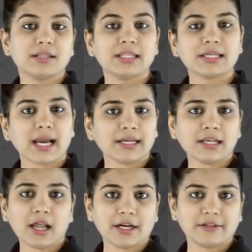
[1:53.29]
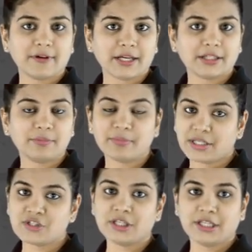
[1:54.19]
the cattle are divided
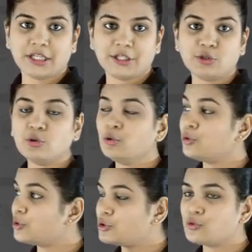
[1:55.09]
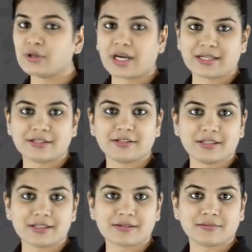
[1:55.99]
majorly into two
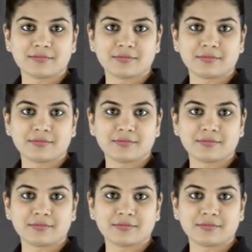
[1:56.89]
categories,